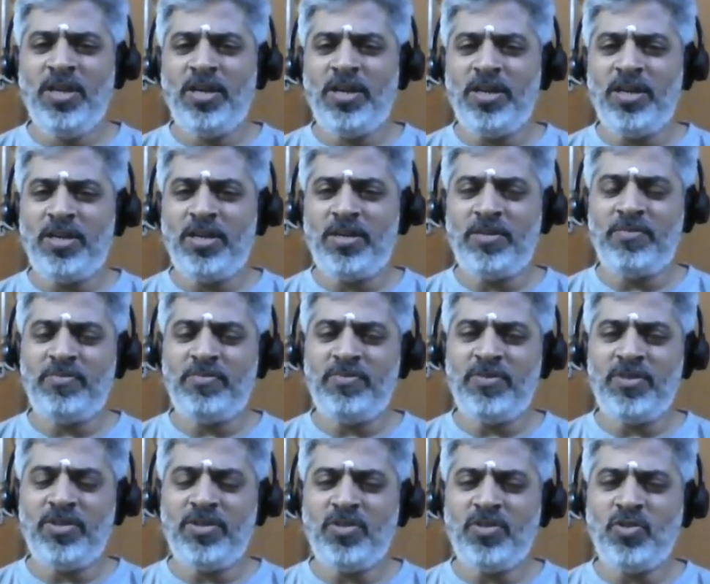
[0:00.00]

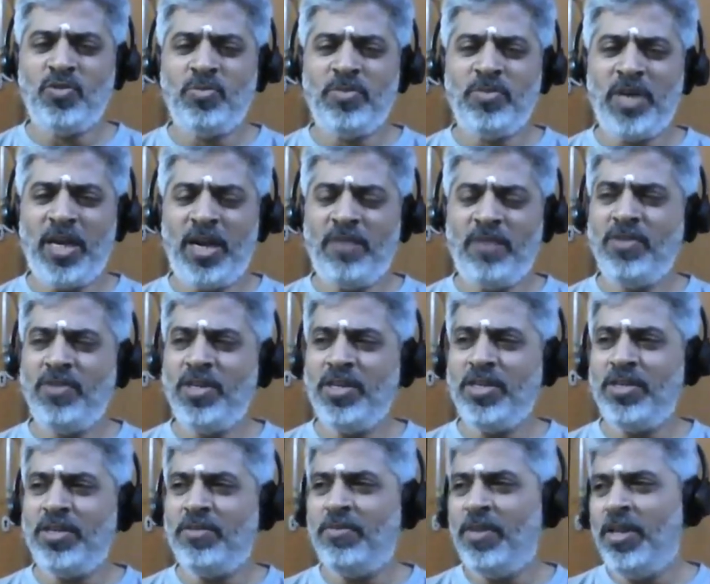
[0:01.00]
you may have
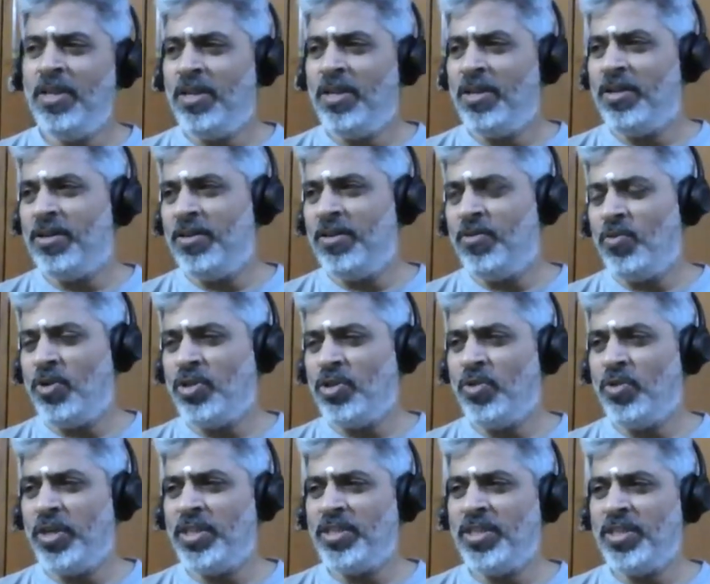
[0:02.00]
the, what
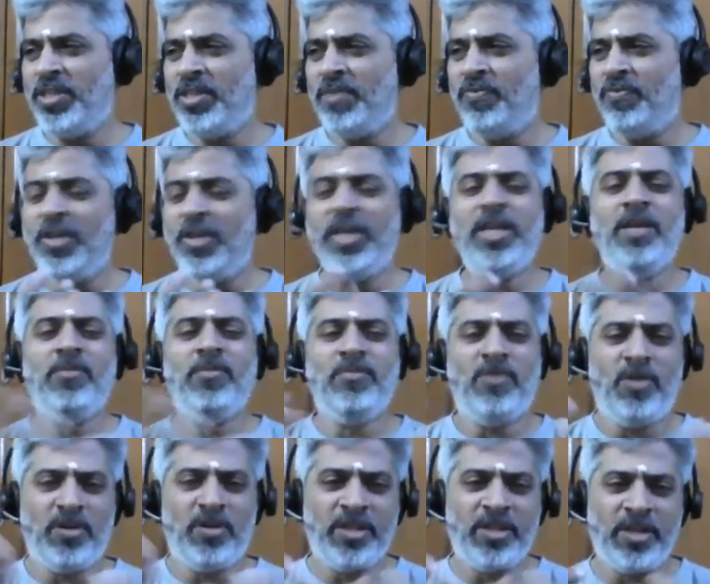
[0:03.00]
should I say, the freedom
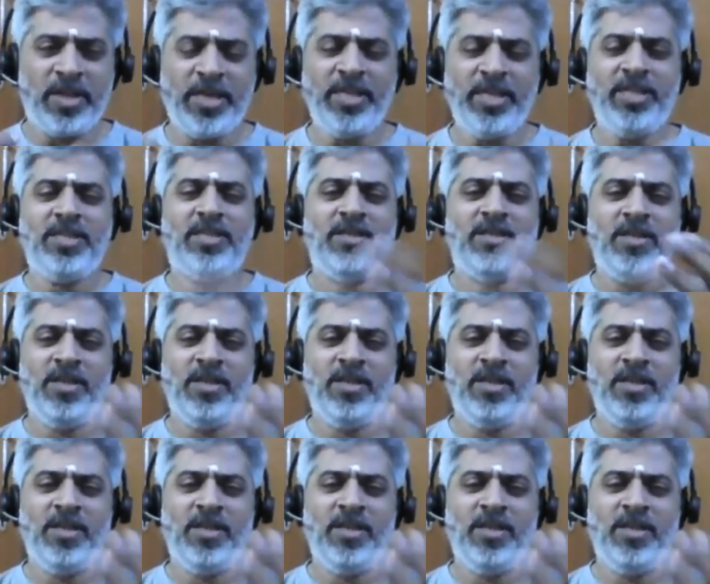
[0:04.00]
or the right.